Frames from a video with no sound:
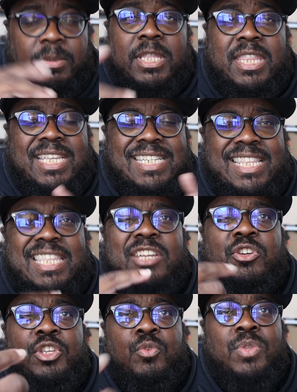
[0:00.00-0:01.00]
things I think
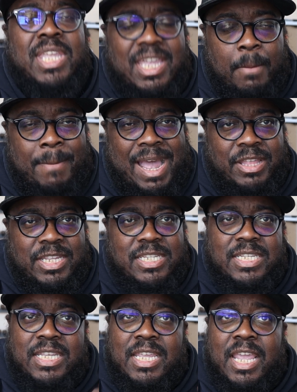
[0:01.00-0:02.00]
are unique about it,
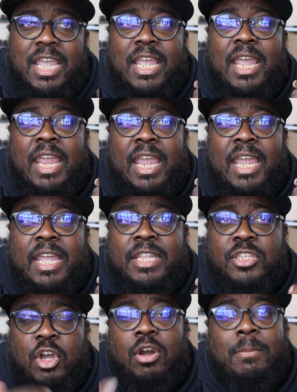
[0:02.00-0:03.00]
and
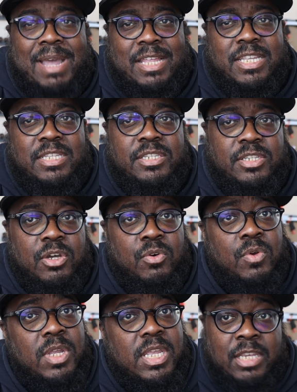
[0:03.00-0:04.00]
talk about it.
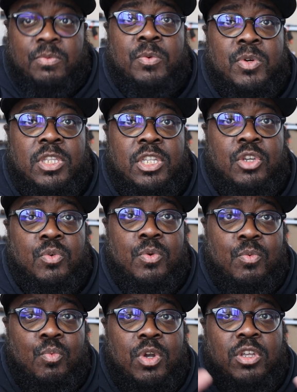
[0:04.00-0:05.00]
So that's what we're gonna do.
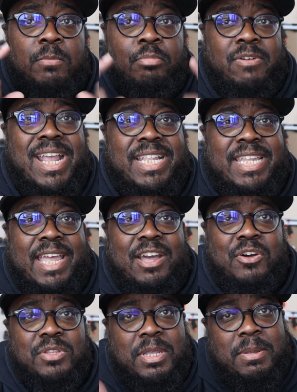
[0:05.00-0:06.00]
We're gonna break
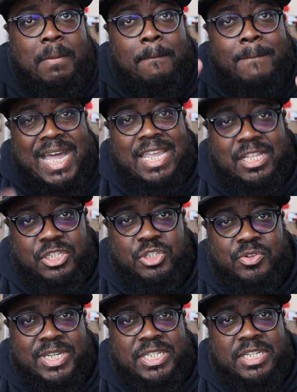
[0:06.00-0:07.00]
down my
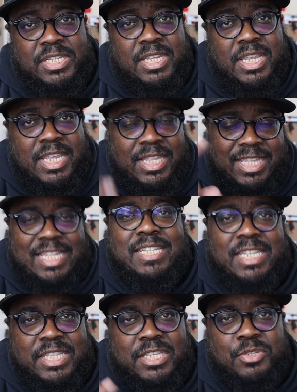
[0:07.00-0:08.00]
illustration that I
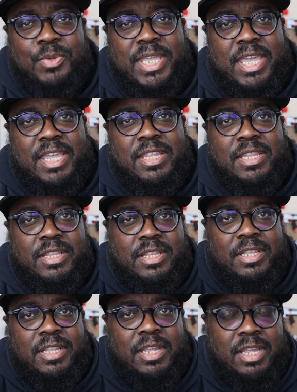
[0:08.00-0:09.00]
did this weekend.
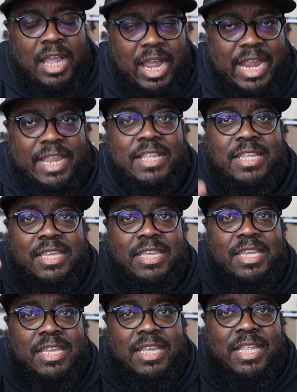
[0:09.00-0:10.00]
All right,
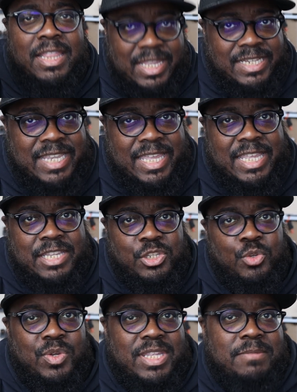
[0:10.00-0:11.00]
let's get
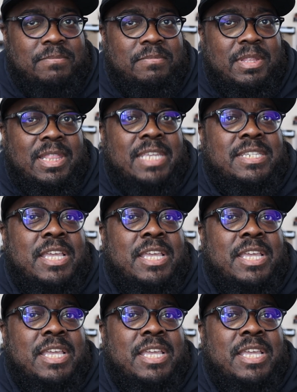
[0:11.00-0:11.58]
into it. Let's